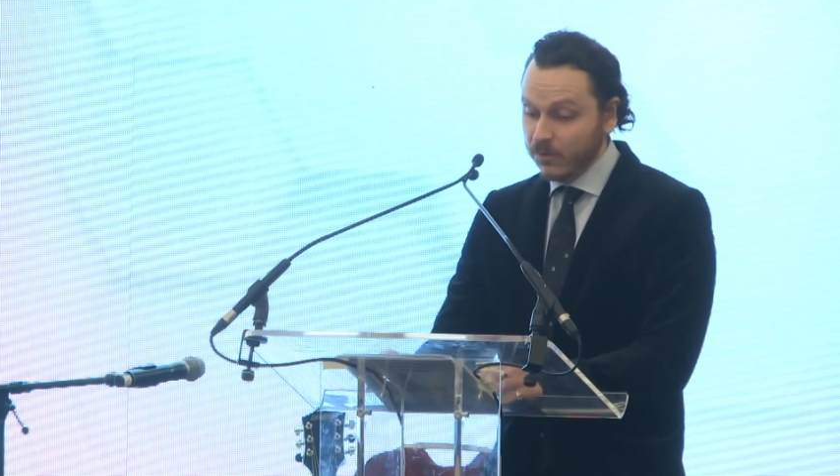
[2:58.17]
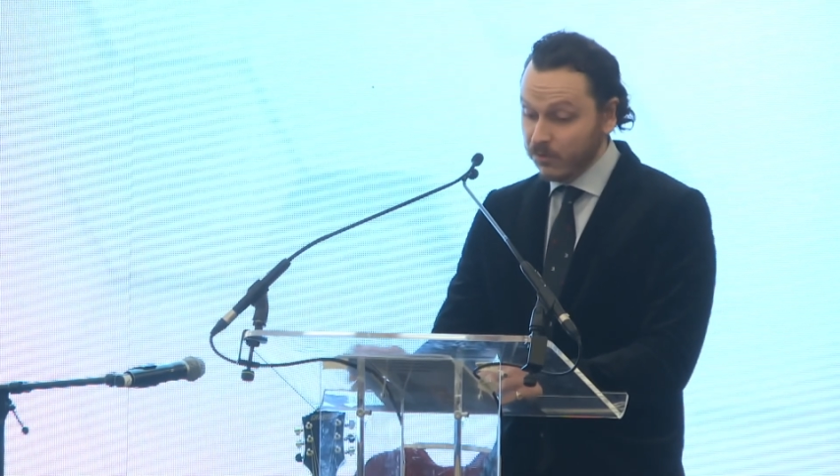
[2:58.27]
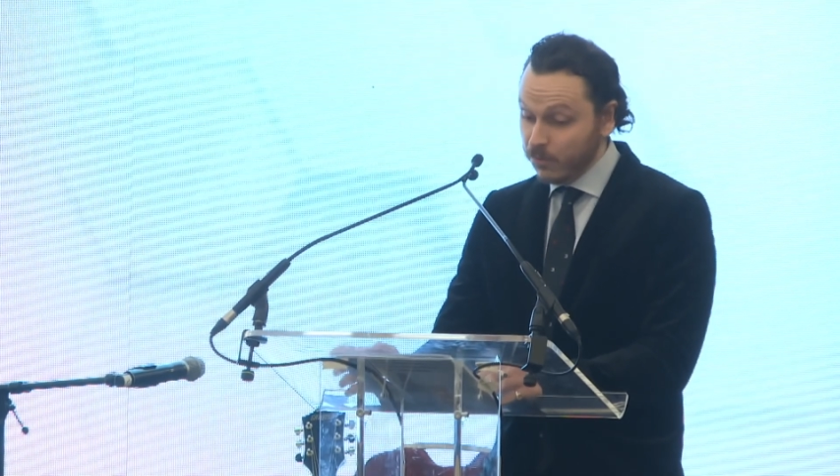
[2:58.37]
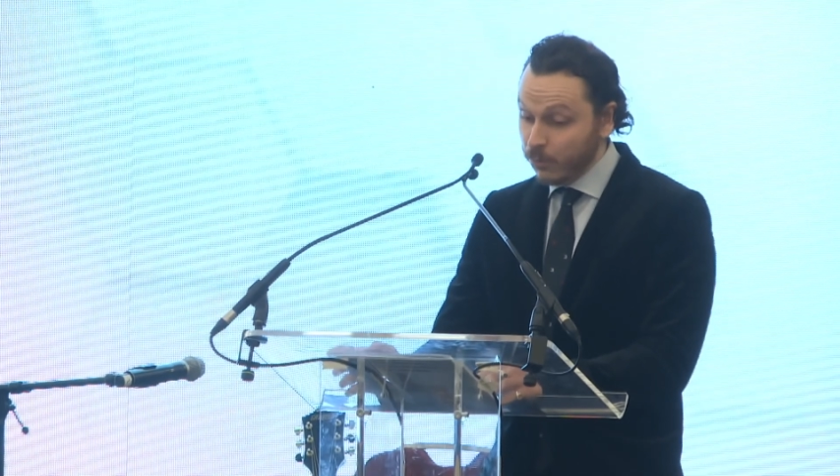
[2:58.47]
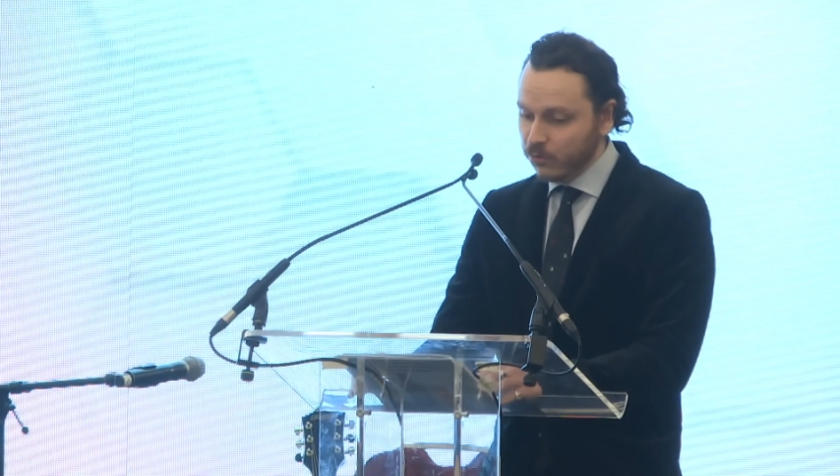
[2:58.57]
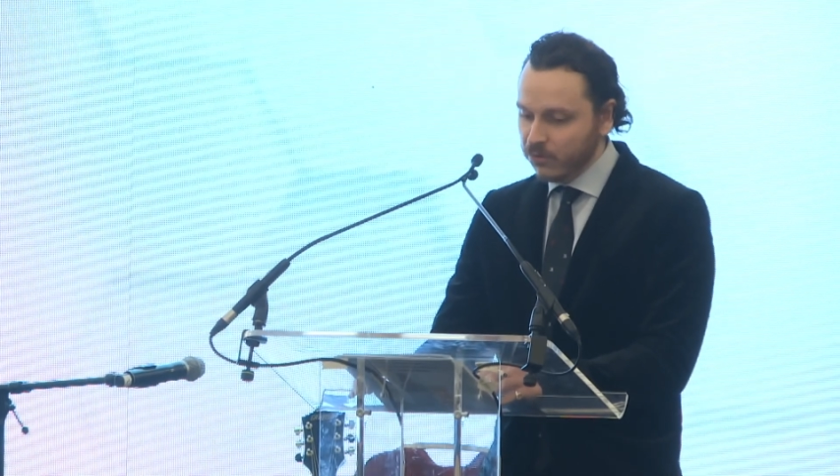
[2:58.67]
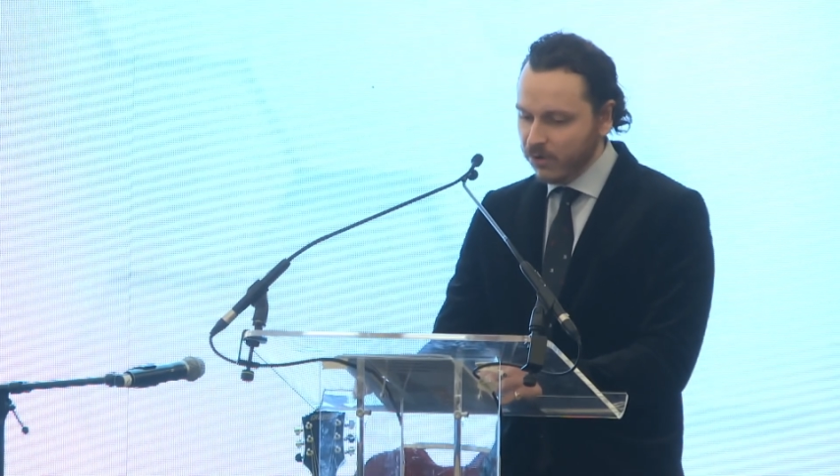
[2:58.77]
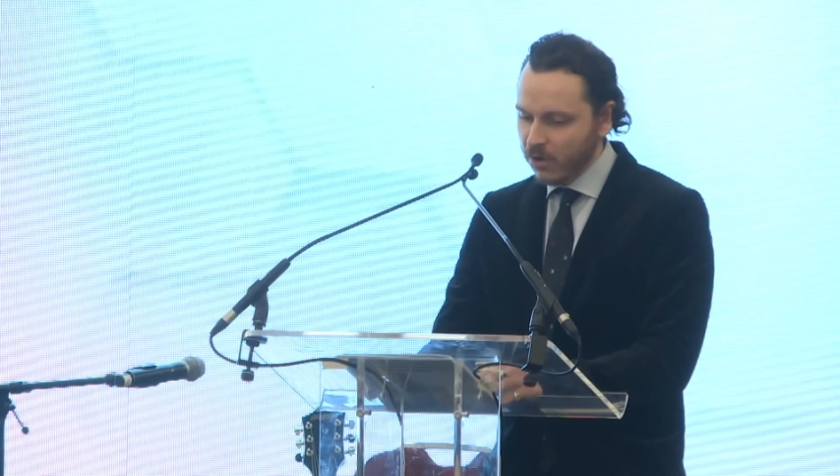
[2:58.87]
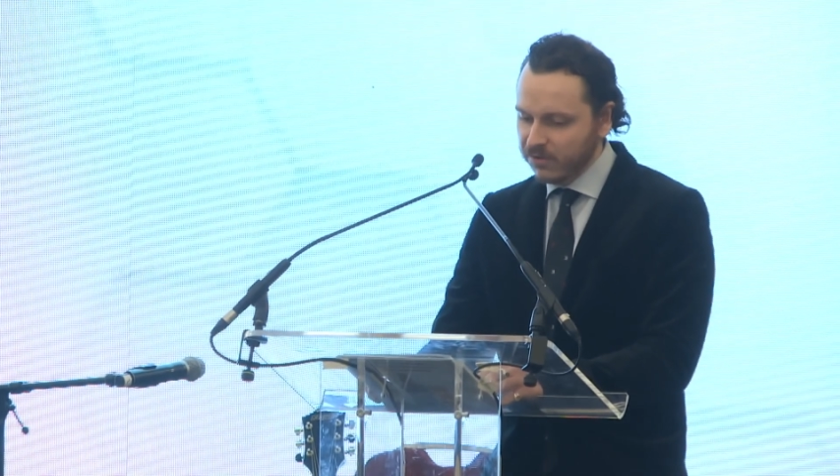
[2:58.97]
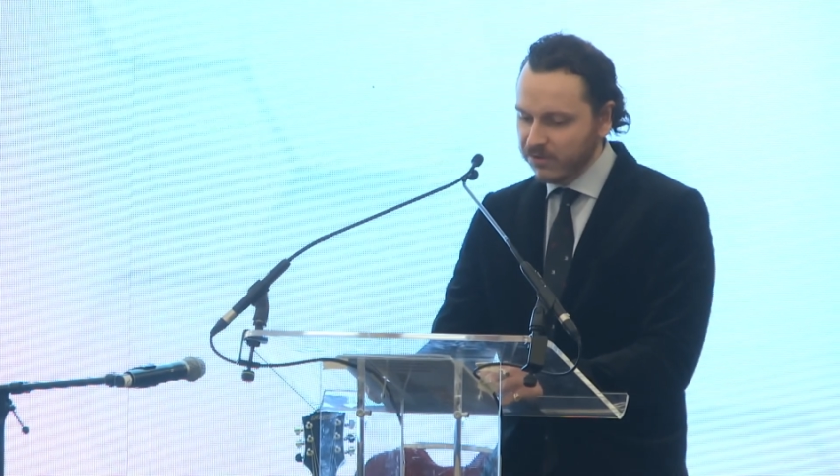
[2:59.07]
the support of
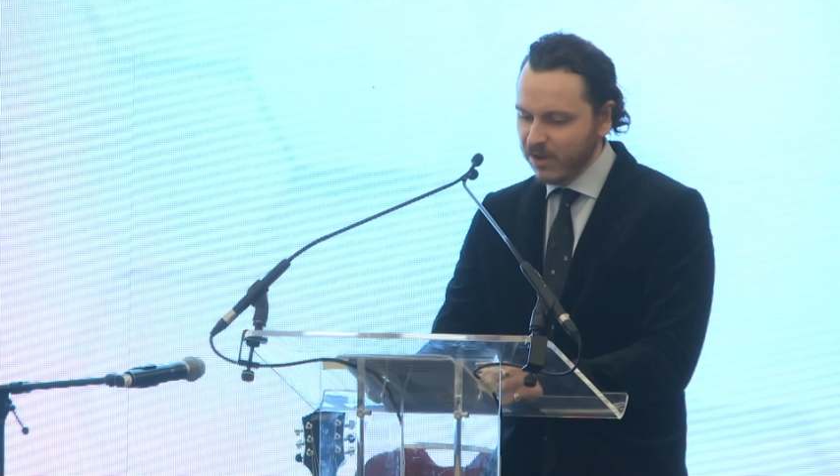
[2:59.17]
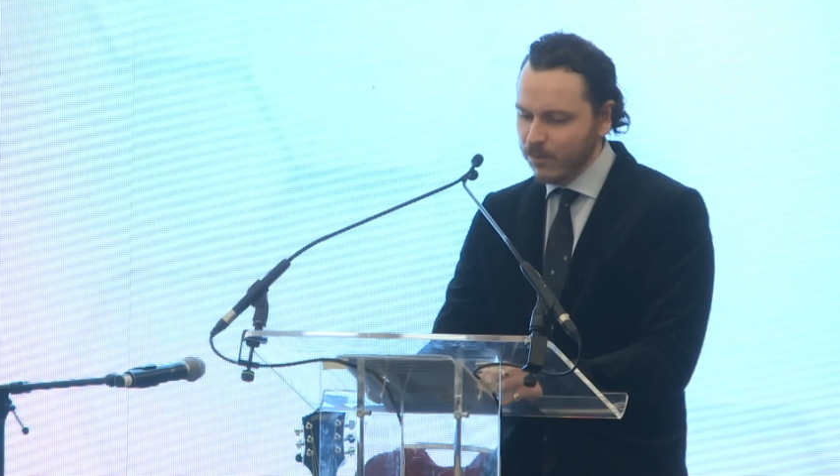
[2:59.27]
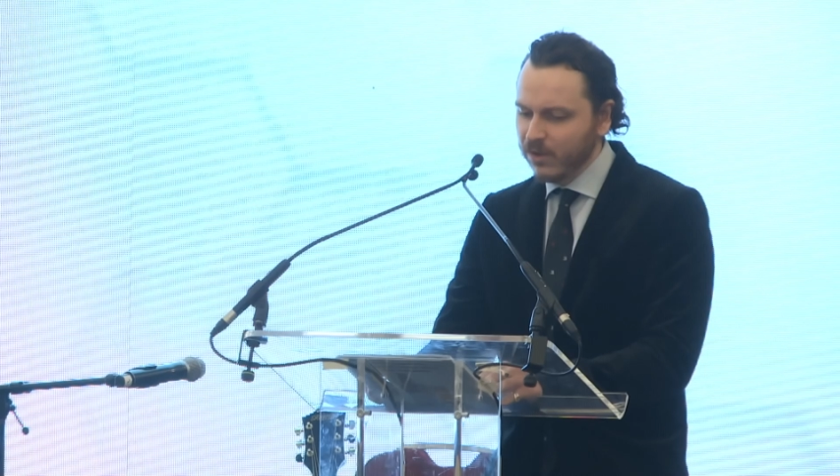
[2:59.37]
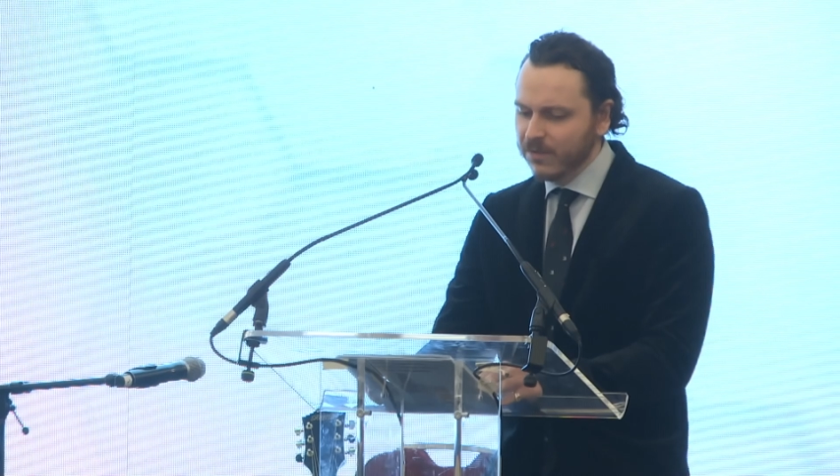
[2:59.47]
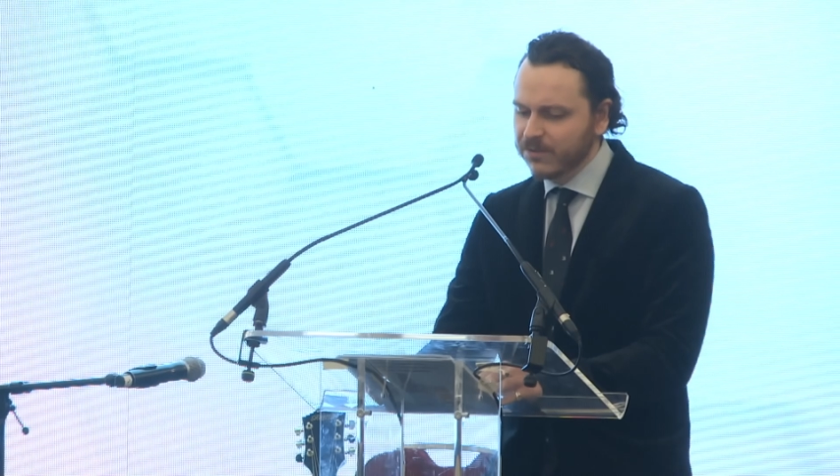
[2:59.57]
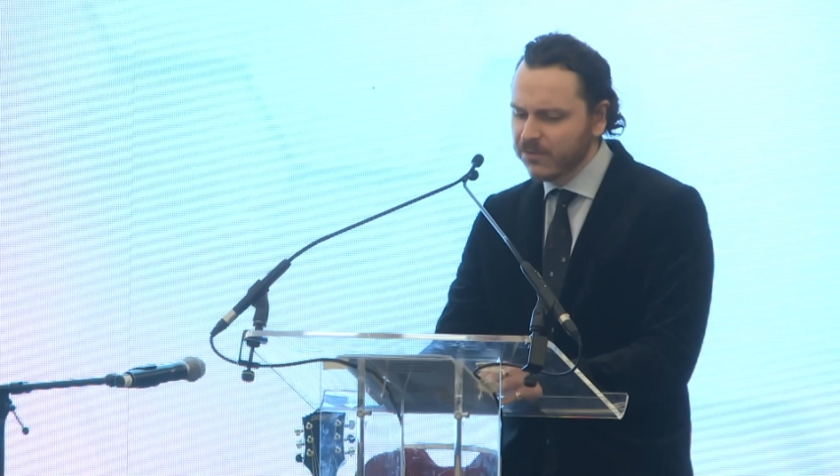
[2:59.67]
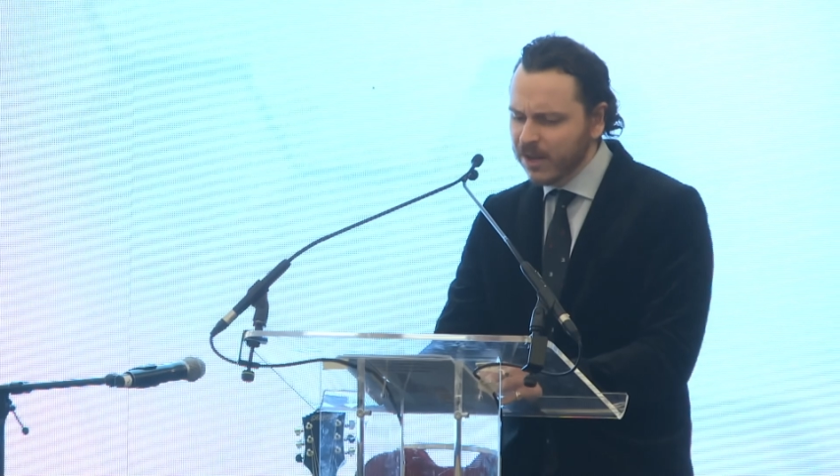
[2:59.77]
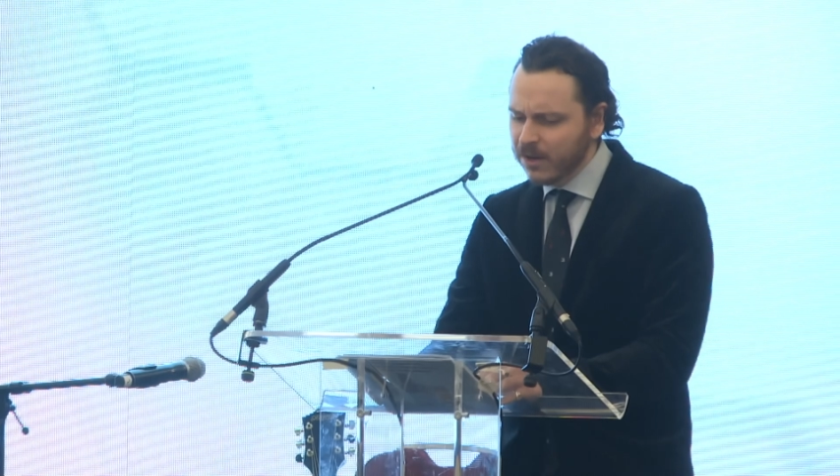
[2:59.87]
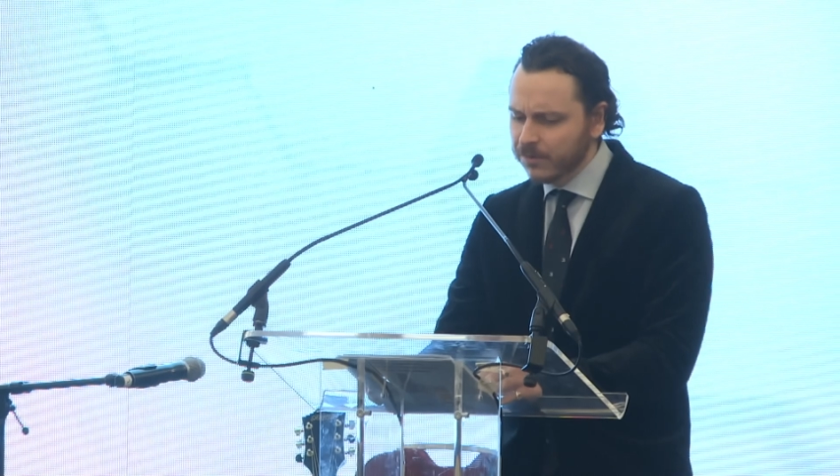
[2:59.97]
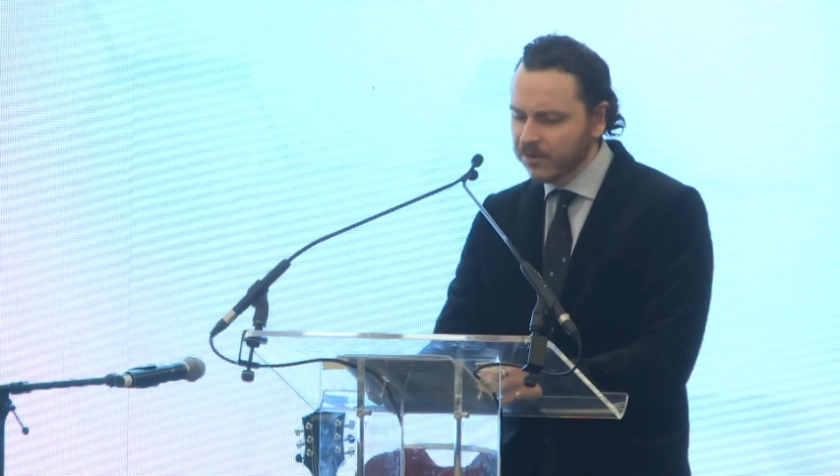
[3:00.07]
Cartagem, we have
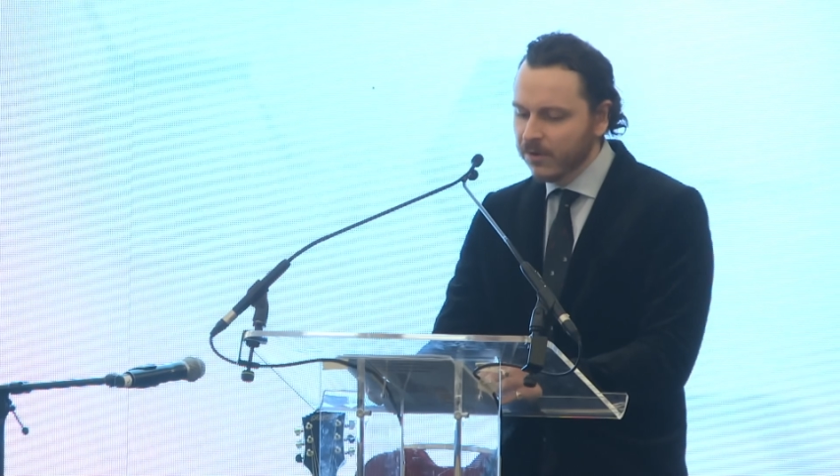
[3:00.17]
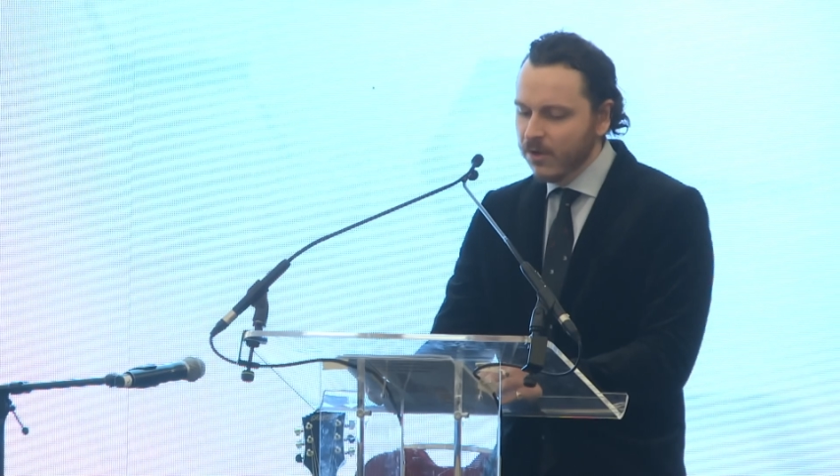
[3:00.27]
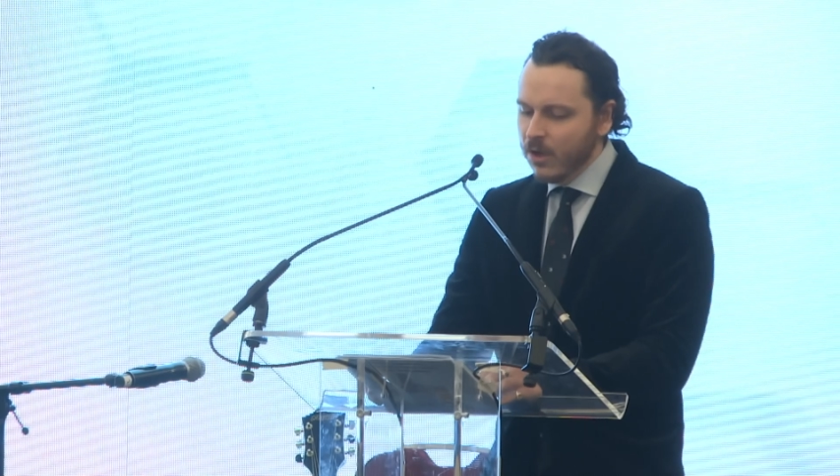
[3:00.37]
developed